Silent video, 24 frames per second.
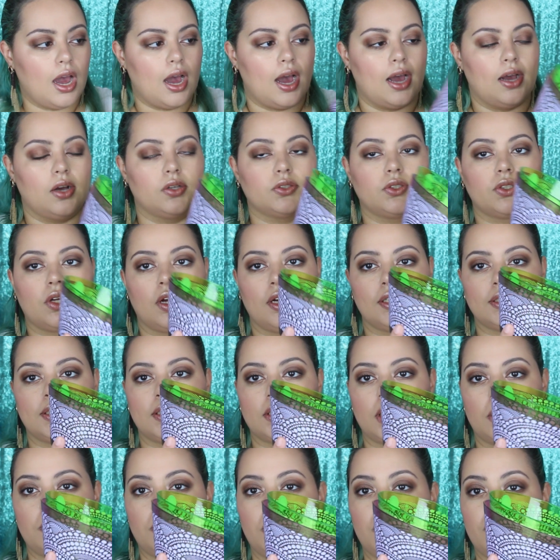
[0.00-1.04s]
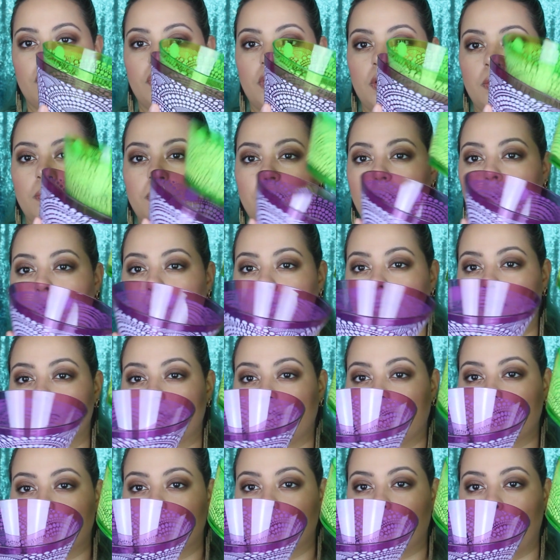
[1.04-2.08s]
I also got some of the bowls
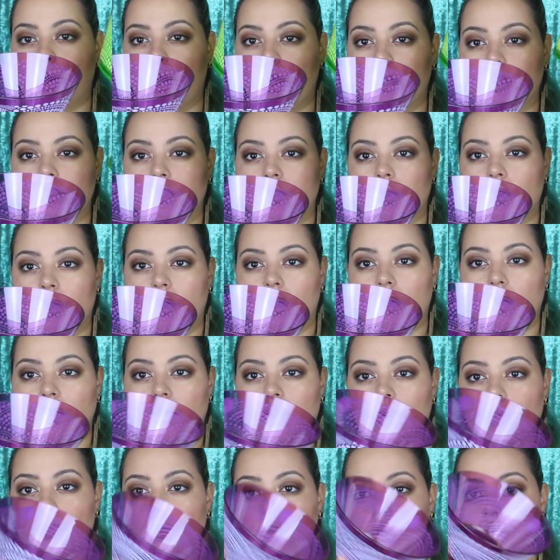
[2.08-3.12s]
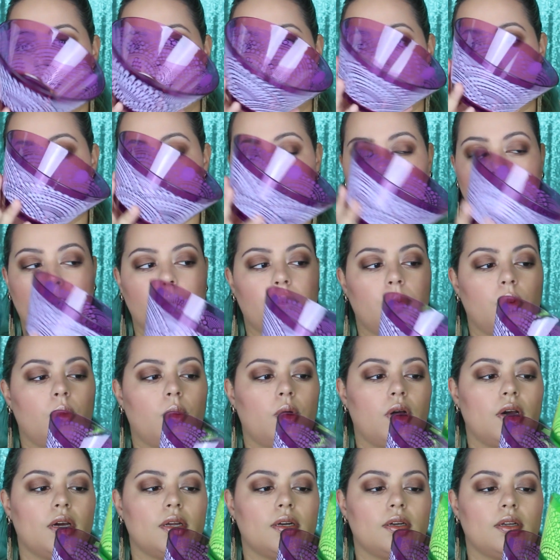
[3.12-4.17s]
as well. So I got a green one and a purple
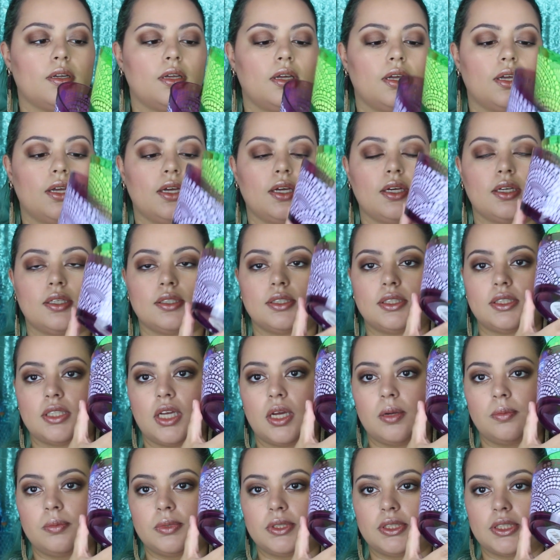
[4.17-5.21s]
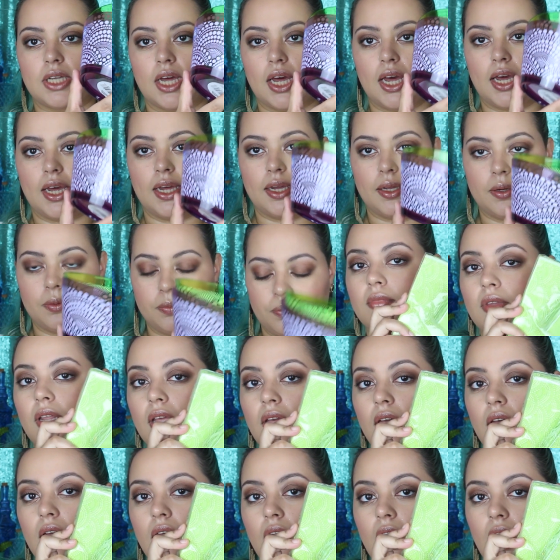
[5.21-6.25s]
one, same design.
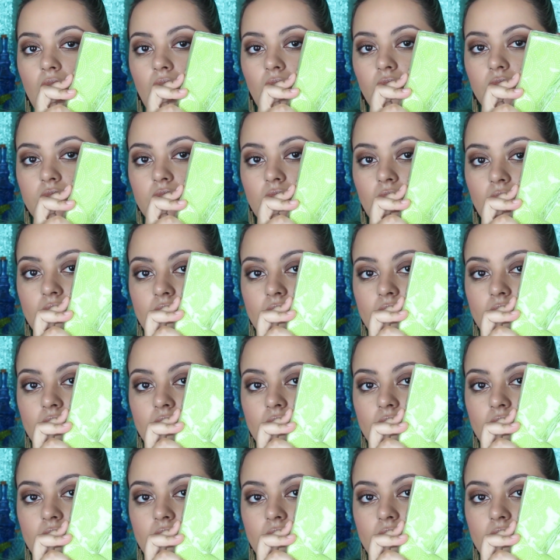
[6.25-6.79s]
I also